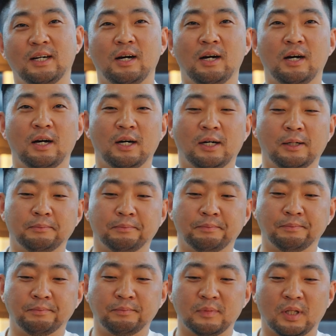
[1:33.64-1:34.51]

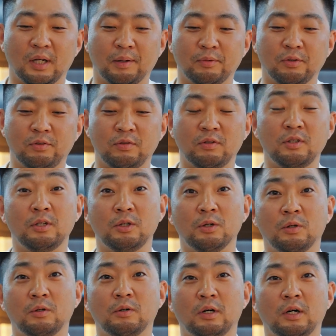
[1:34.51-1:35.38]
I'm the
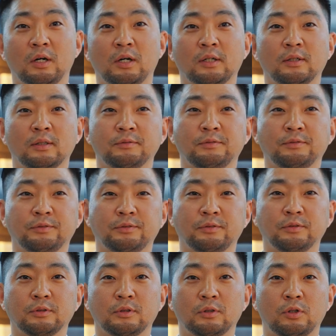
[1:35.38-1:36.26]
CEO
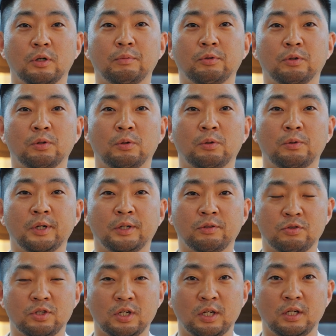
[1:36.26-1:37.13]
of crypto
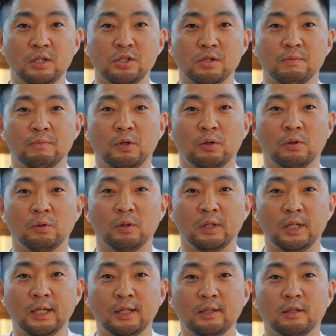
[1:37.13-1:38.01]
exchange in
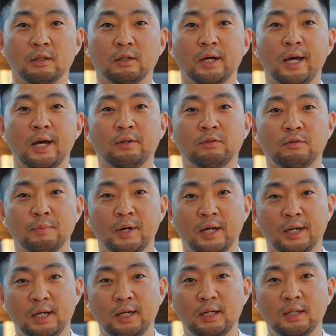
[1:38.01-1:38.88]
Mongolia called
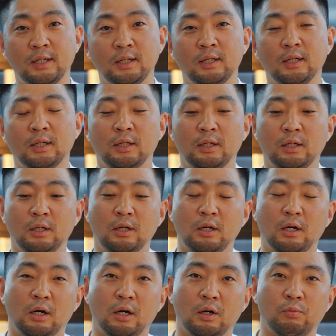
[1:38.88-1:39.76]
XMeta.
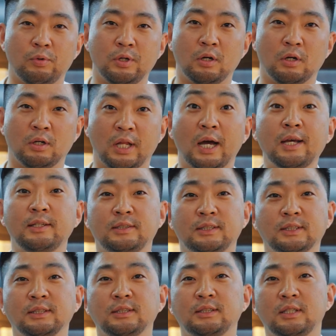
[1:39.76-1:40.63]
We are
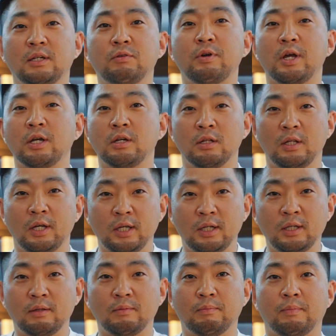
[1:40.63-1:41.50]
licensed and
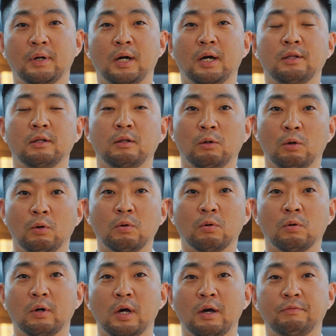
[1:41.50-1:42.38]
regulated by the
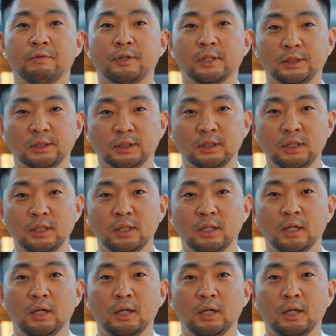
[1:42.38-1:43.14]
local FRC,